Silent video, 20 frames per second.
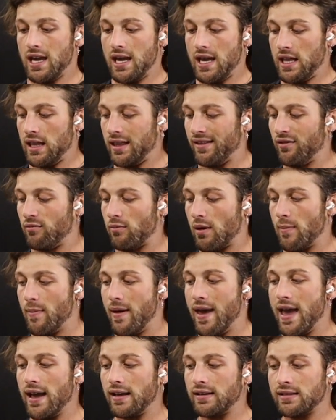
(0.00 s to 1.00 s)
into my
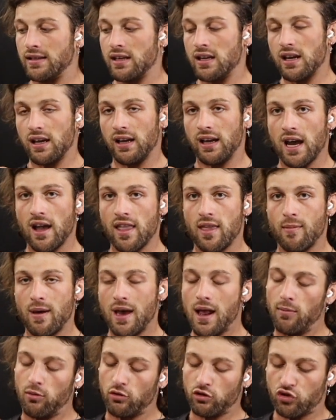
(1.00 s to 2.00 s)
pecs, getting them
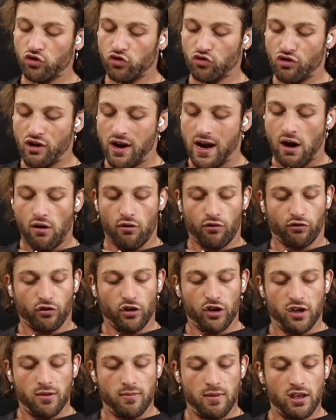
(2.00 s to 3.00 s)
elbows straight out in
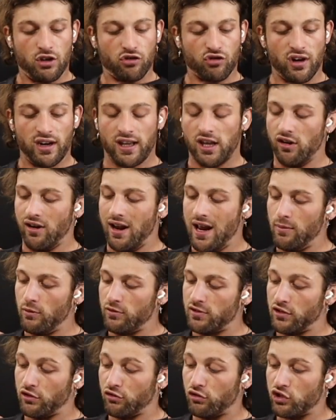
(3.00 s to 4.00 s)
front of me, trying to get your
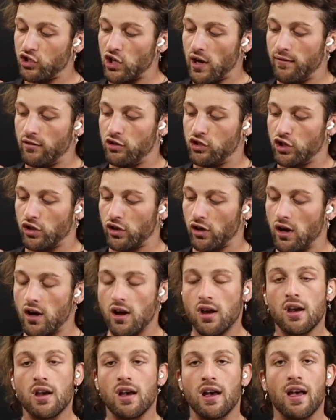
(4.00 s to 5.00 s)
elbows to touch off each other,
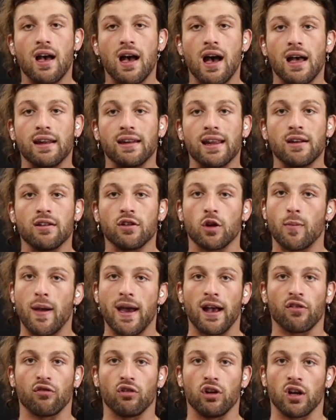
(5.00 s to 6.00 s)
and then your
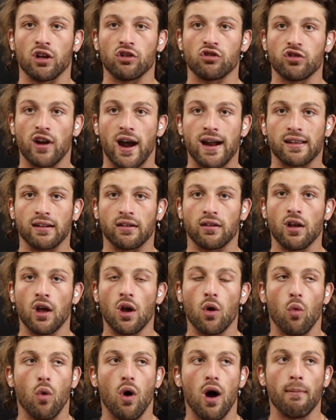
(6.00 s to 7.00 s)
pecs fully contracted.
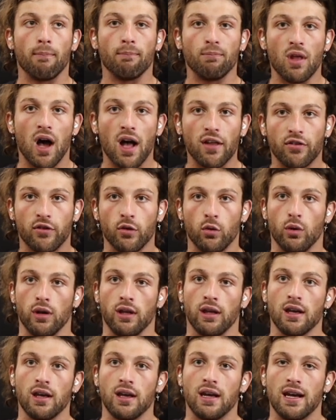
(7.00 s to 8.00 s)
What I'm not
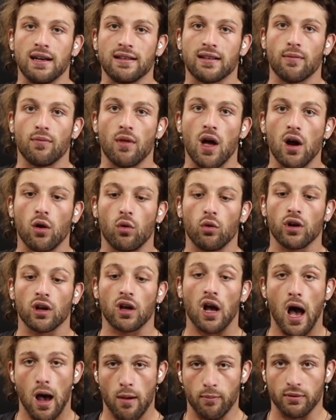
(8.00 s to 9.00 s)
doing is I'm not going
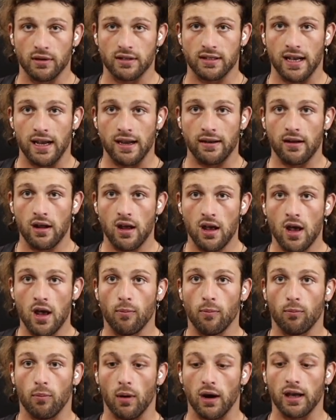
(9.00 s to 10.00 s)
to compensate
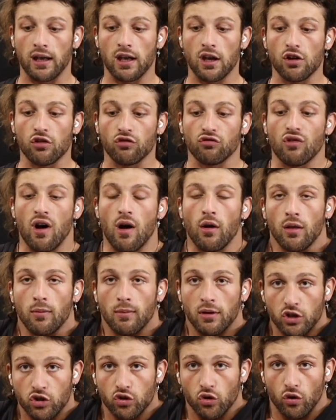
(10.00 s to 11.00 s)
by rounding
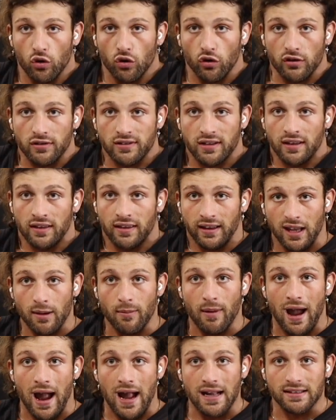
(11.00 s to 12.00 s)
my shoulders to get
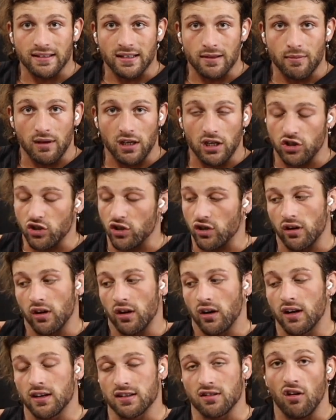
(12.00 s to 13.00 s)
my hands to meet each other,
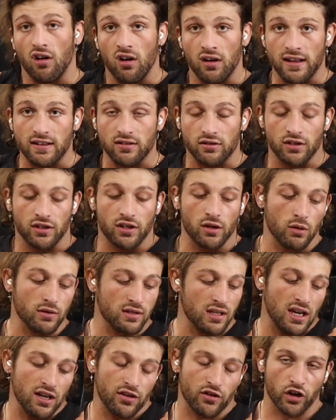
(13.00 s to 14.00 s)
because all that's going to do
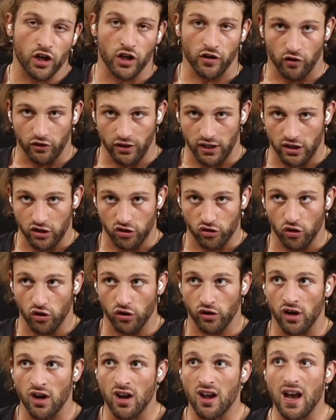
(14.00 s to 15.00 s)
is internally rotate the
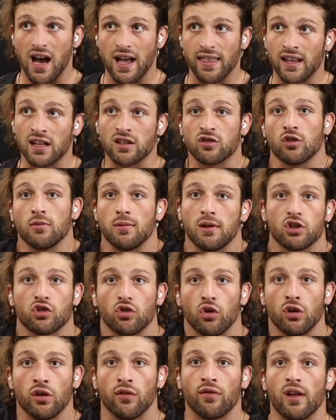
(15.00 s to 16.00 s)
shoulder, and then it's going to be a
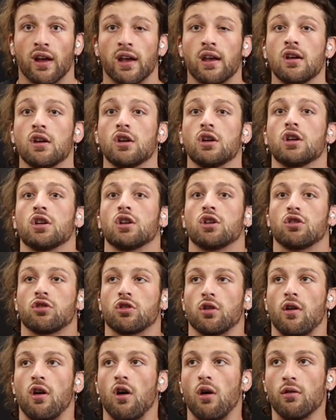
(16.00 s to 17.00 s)
shoulder fly.
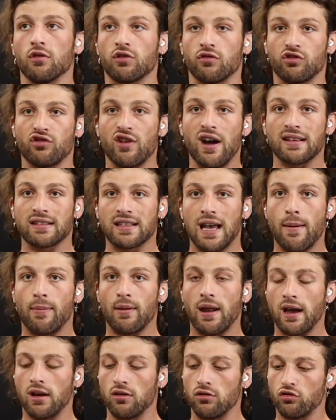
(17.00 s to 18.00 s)
So always retract
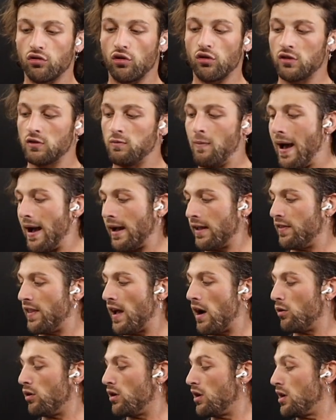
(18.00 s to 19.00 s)
scapula, shoulders back and
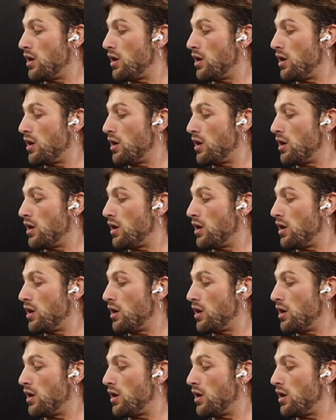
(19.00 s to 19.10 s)
down,